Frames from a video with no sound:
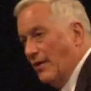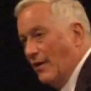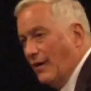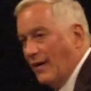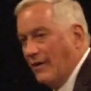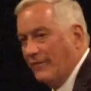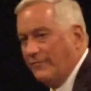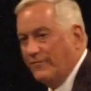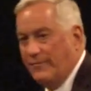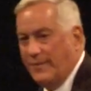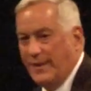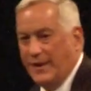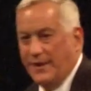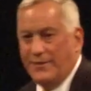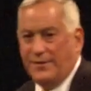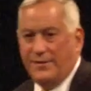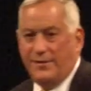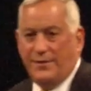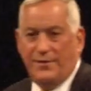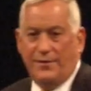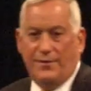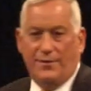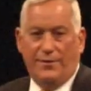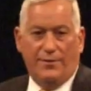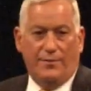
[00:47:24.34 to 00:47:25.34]
Hoffman,
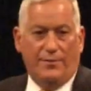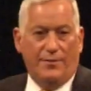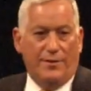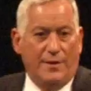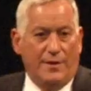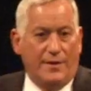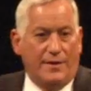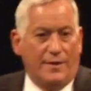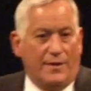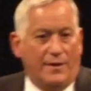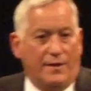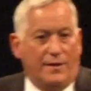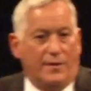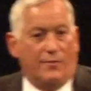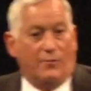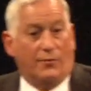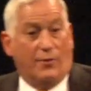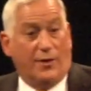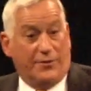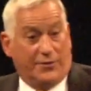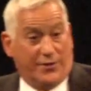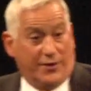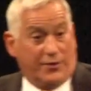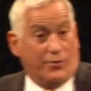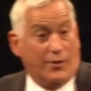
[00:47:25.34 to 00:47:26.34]
who
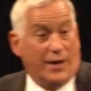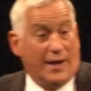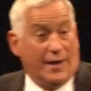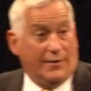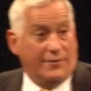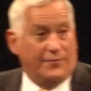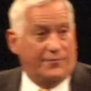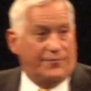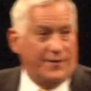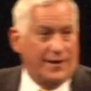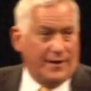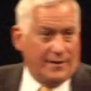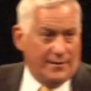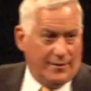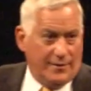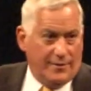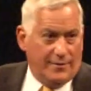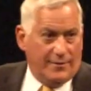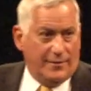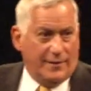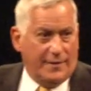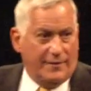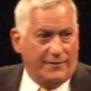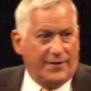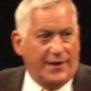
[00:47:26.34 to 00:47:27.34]
was a Crown
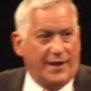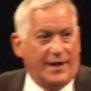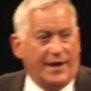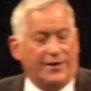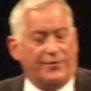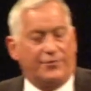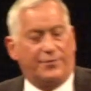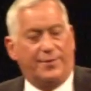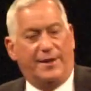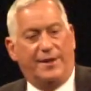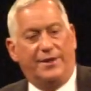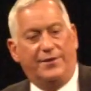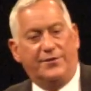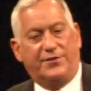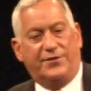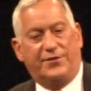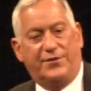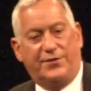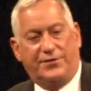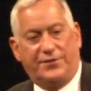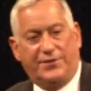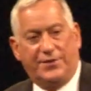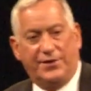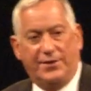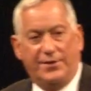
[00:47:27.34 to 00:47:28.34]
Fellow of the Aspen
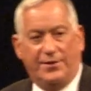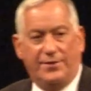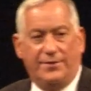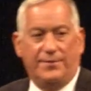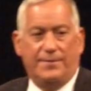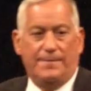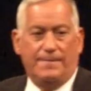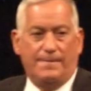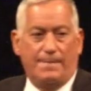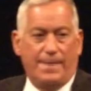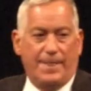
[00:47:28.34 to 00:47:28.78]
Institute.